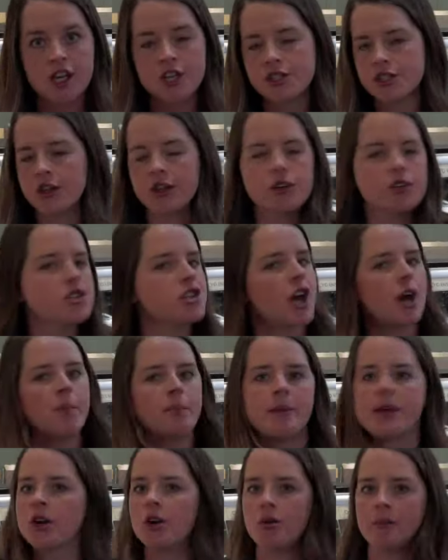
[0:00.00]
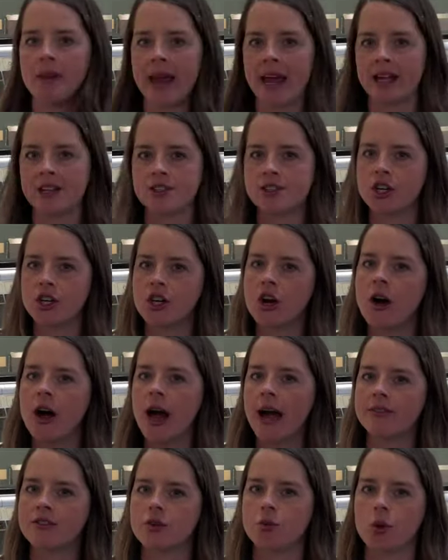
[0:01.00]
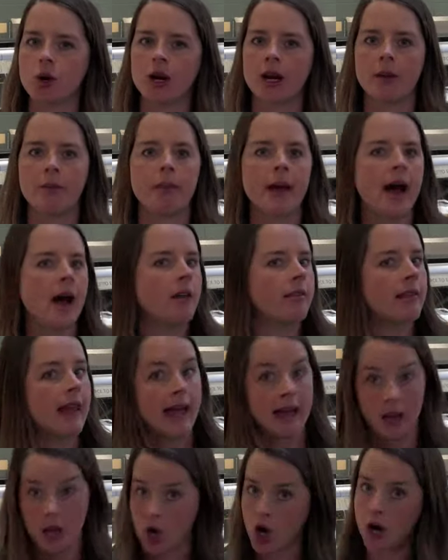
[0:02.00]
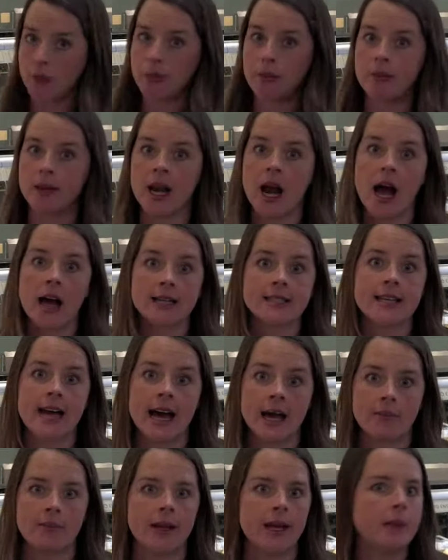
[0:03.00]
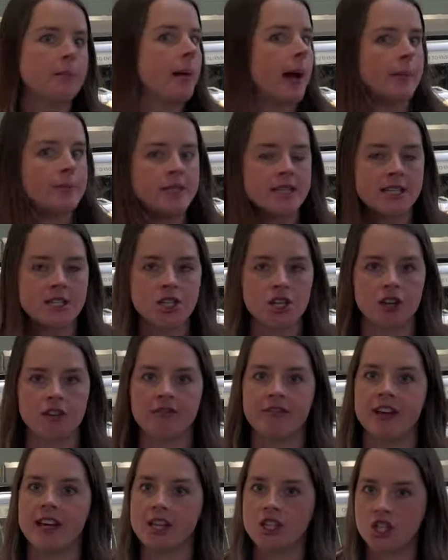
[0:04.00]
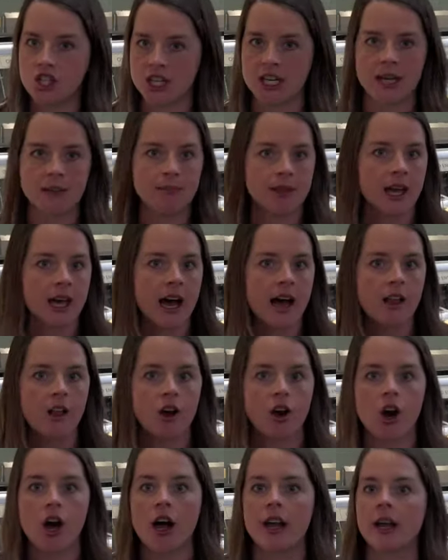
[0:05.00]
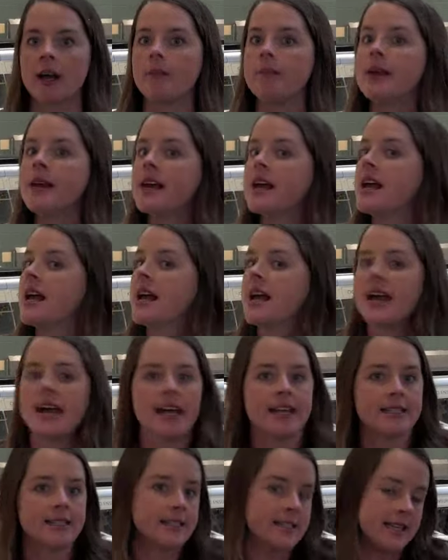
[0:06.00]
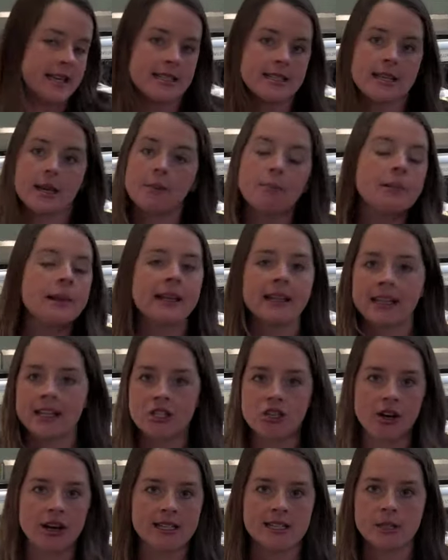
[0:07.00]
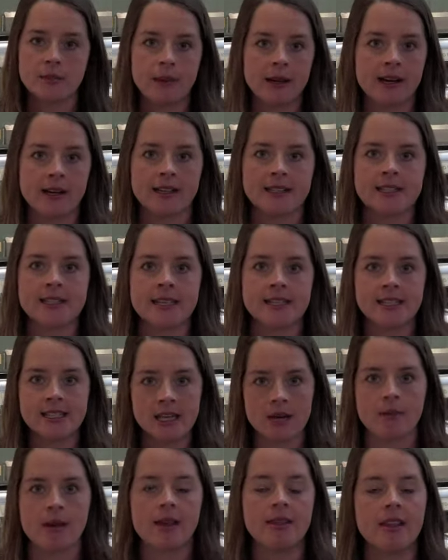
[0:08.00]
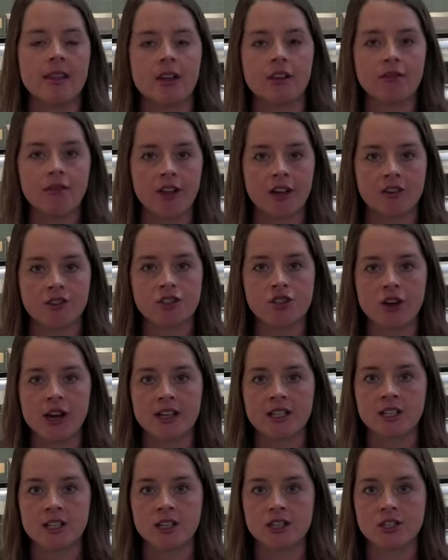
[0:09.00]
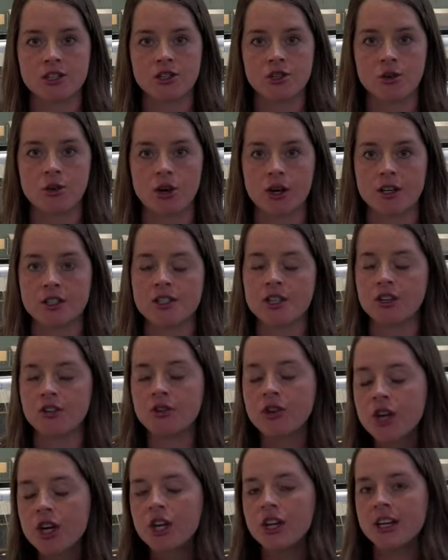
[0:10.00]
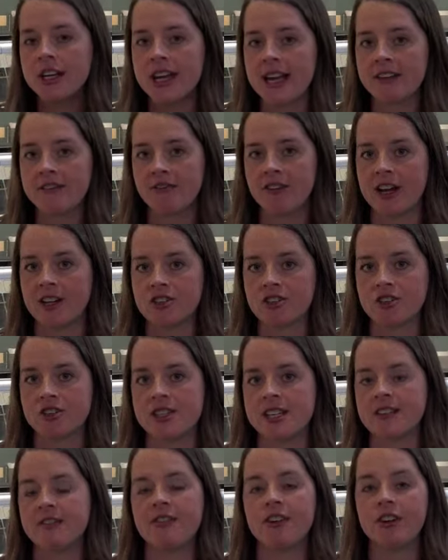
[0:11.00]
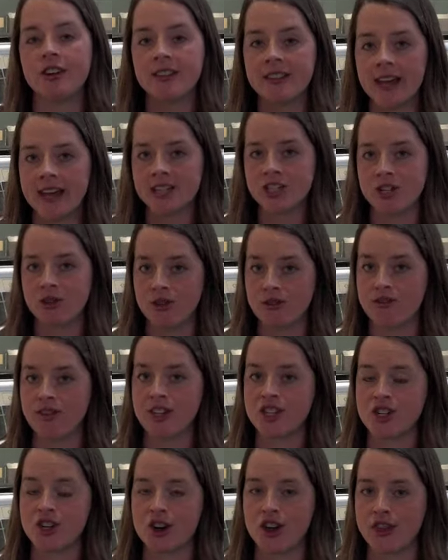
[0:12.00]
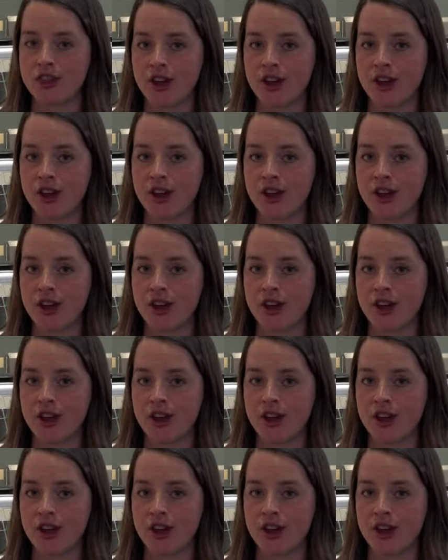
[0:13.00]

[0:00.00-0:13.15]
So there's no middleman. So you don't have to worry about like carbon monoxide being pumped into your fish to keep the color on them. It's completely transparent system, and then they're flown straight to the store. So you couldn't get fresher seafood unless you were fishing on the